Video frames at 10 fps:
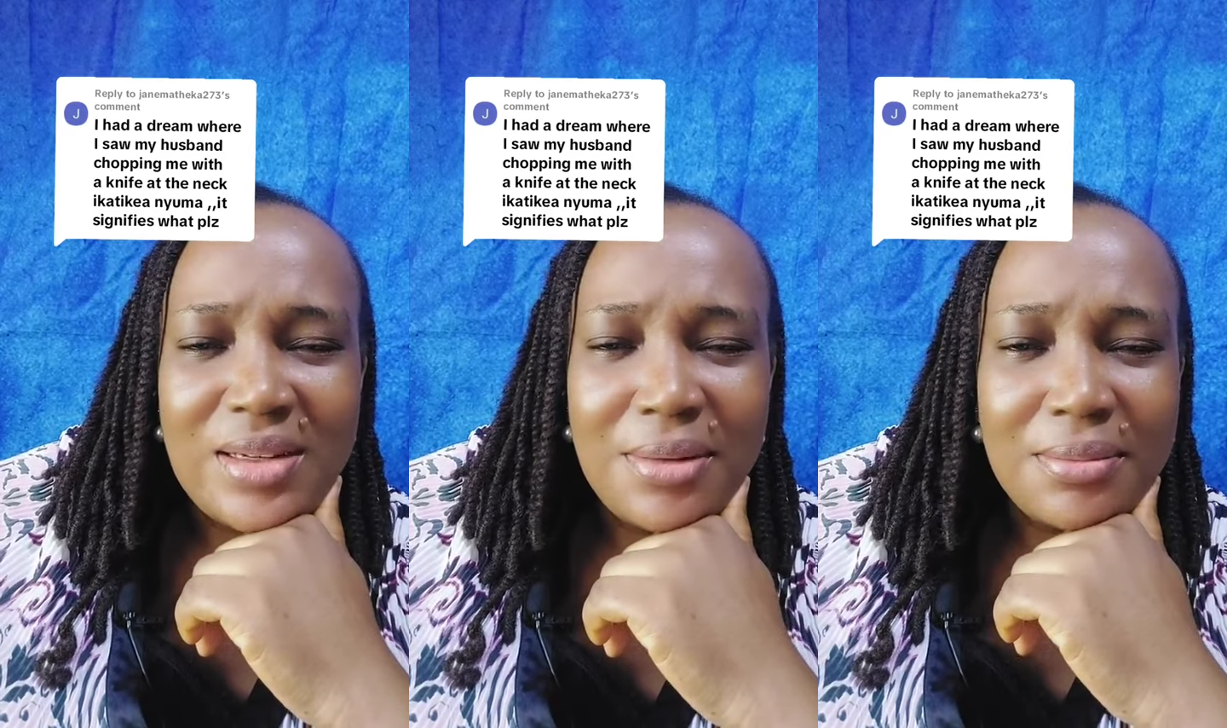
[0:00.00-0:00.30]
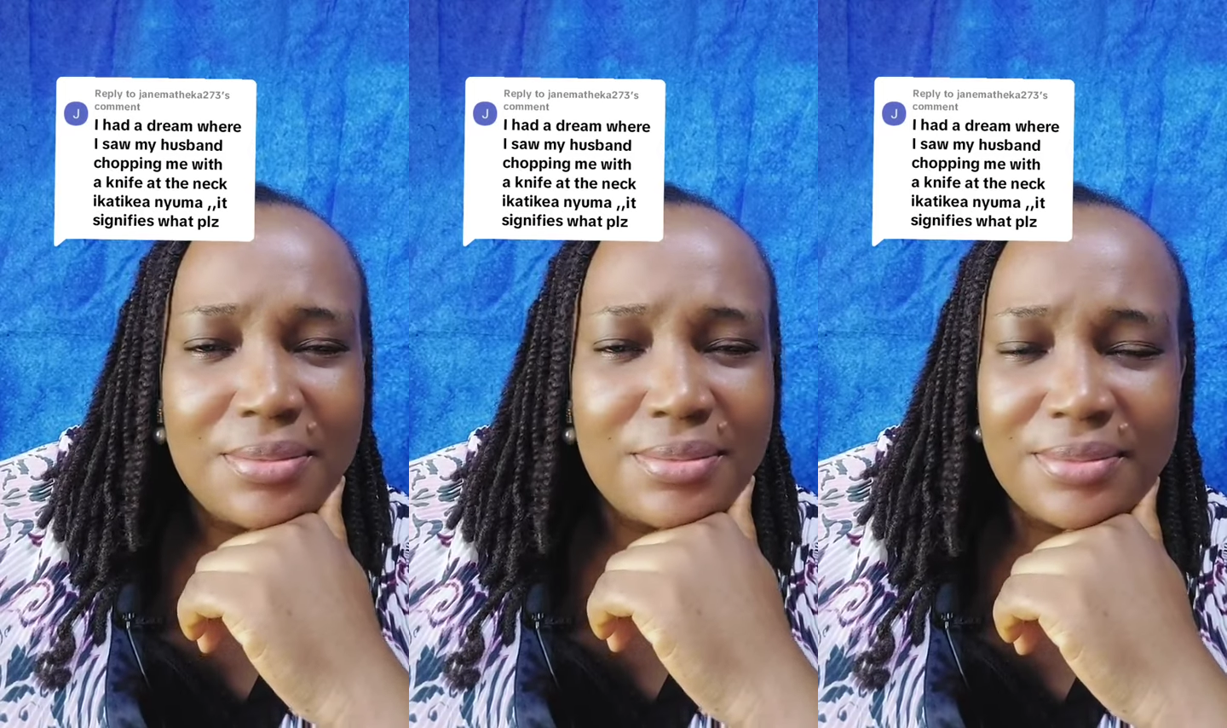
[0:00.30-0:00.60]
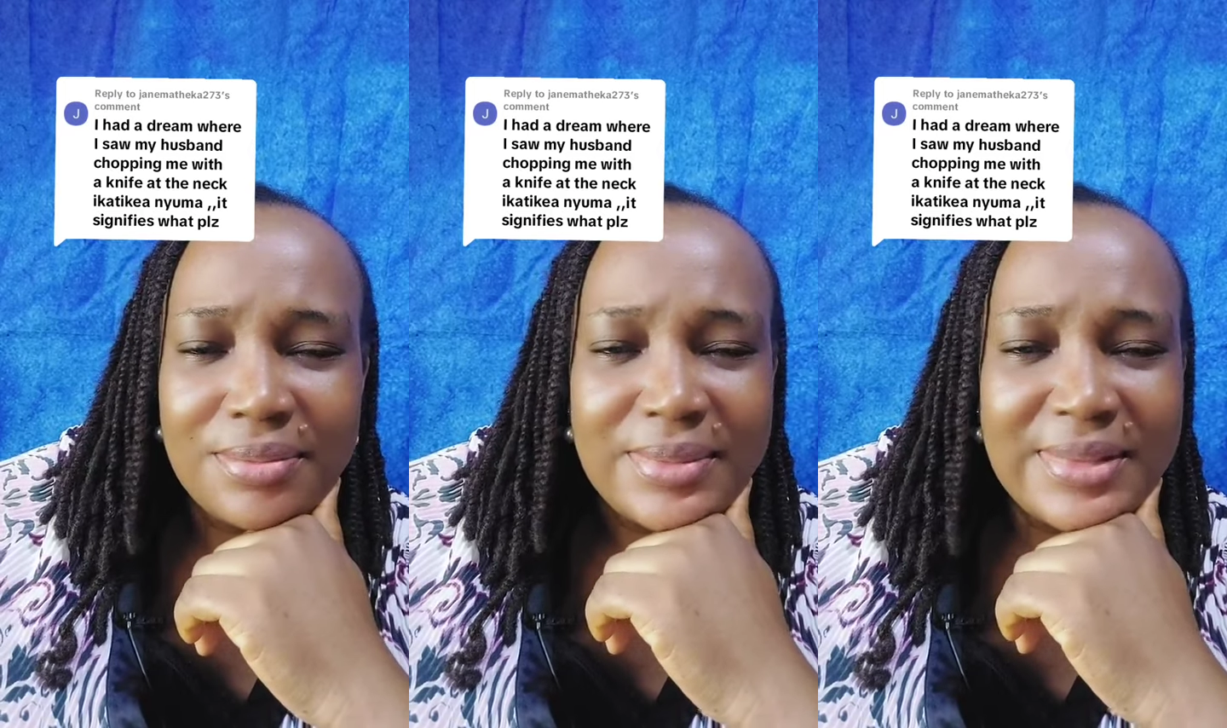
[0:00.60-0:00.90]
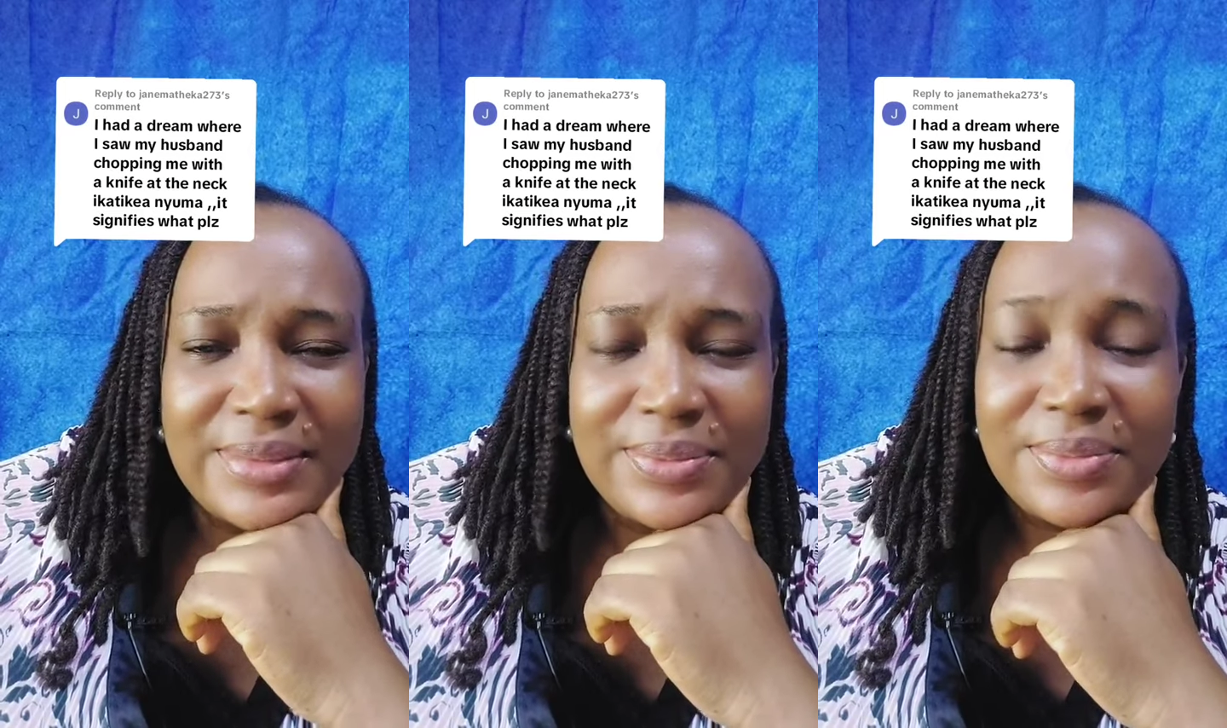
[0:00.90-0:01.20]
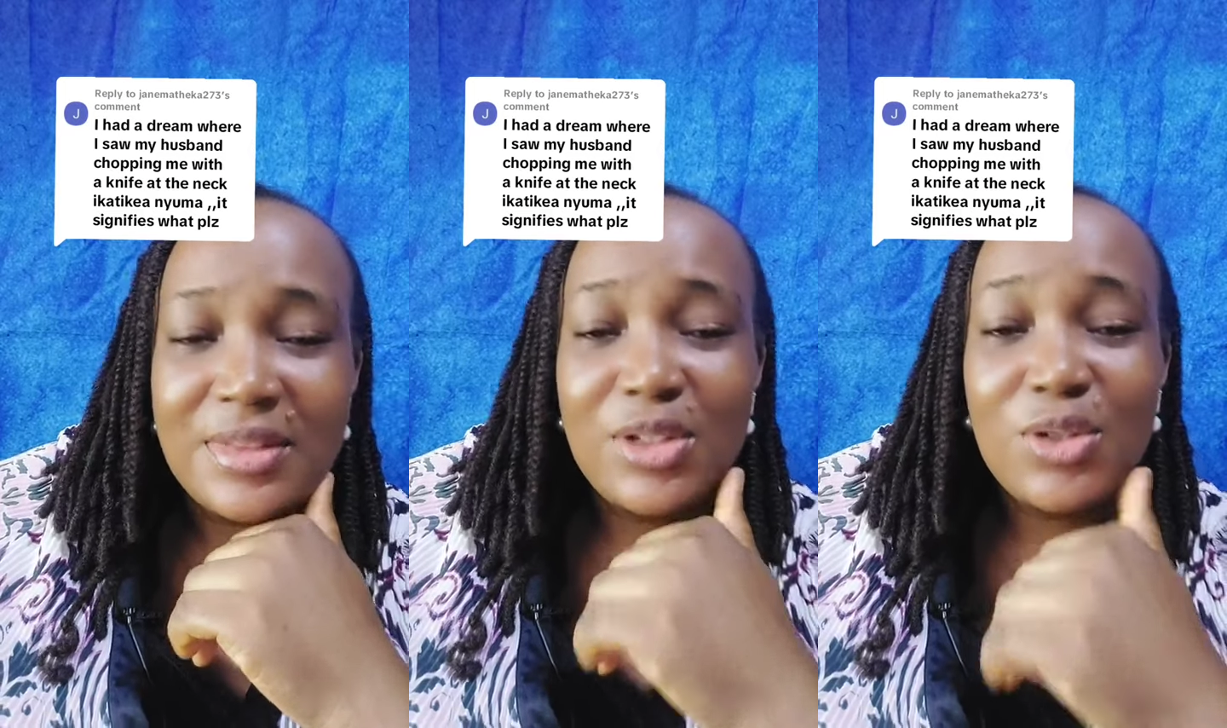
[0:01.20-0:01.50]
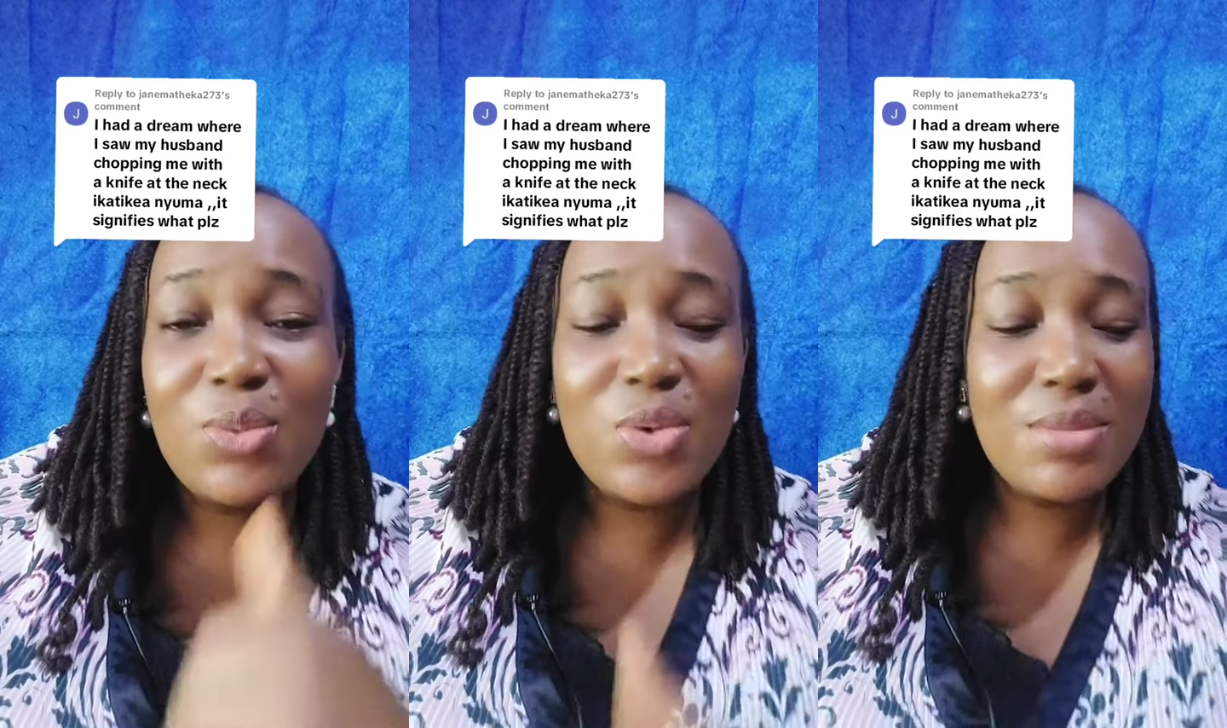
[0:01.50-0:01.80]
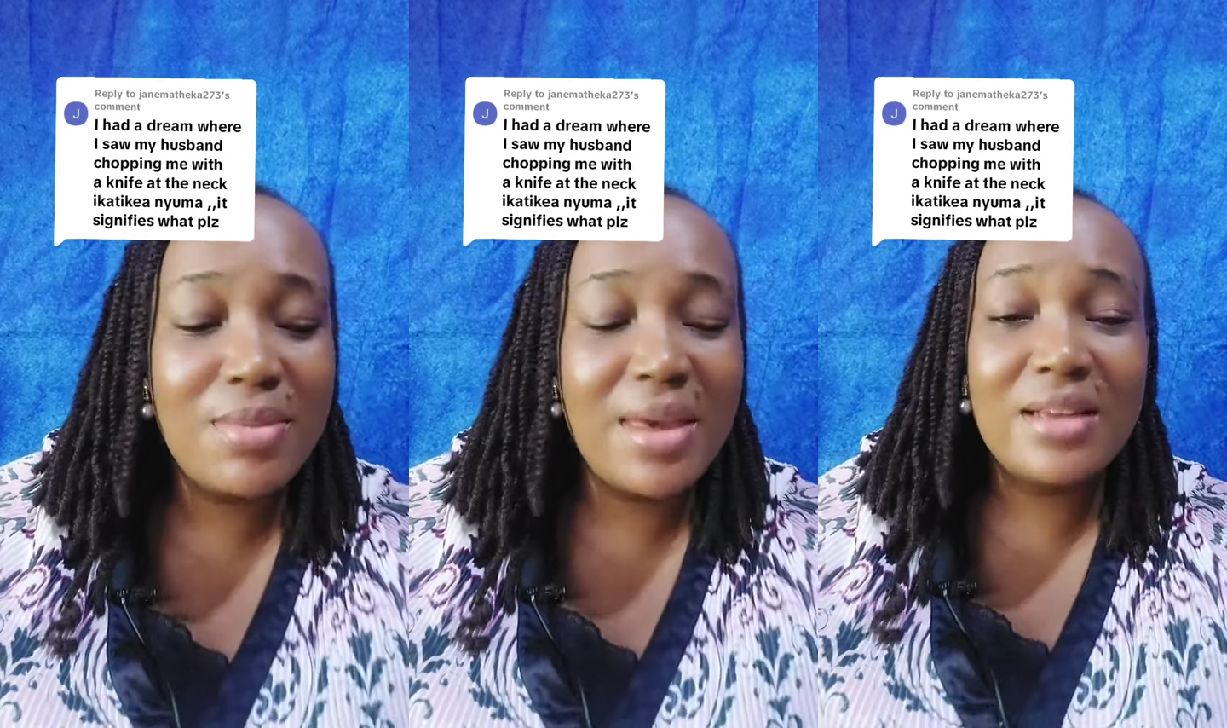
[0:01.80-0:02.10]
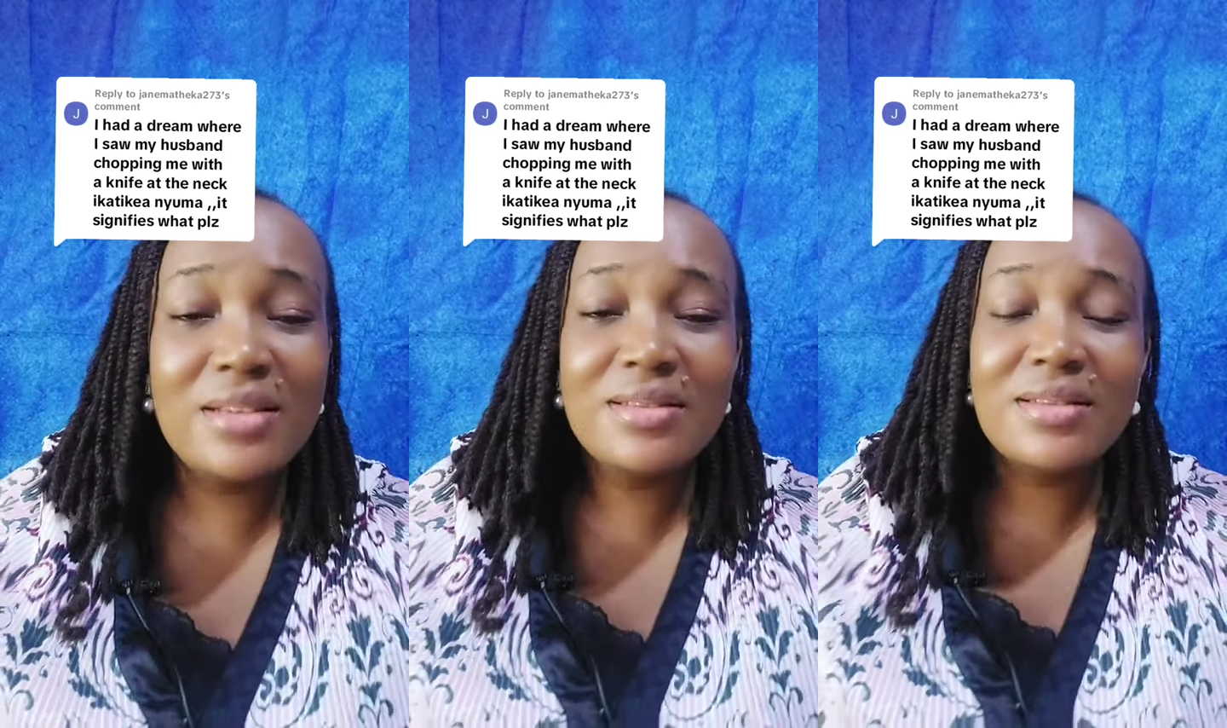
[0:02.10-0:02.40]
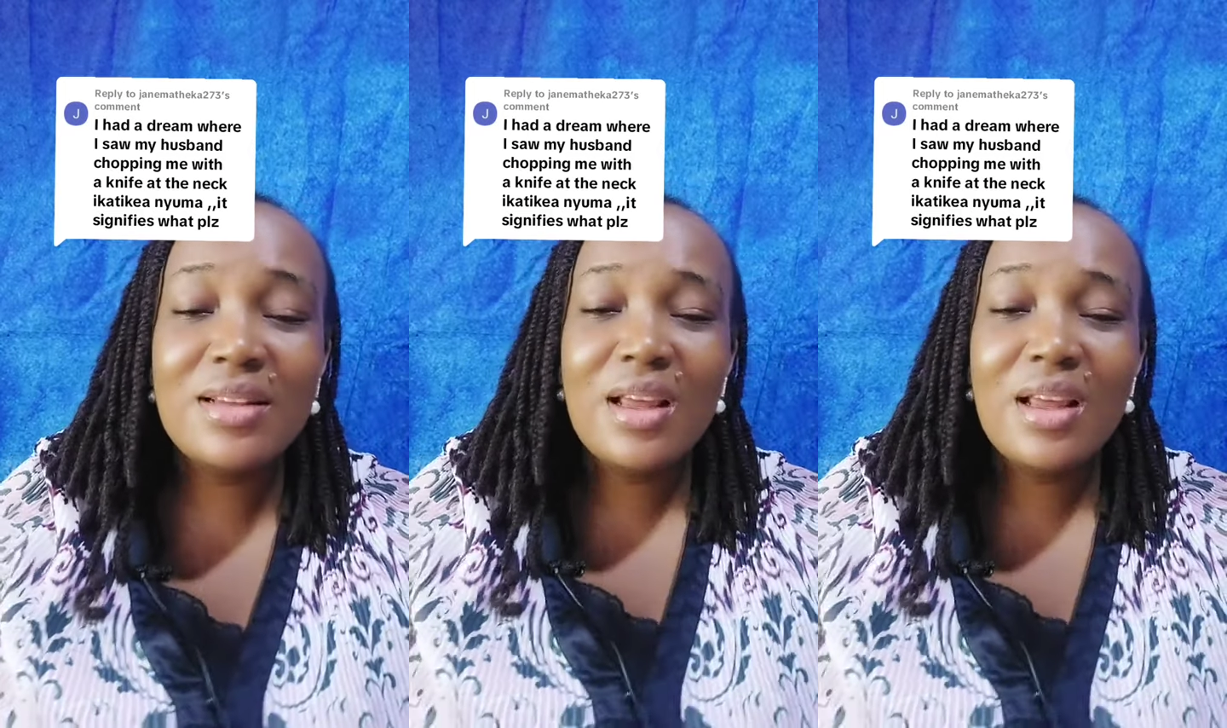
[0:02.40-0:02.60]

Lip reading: some women,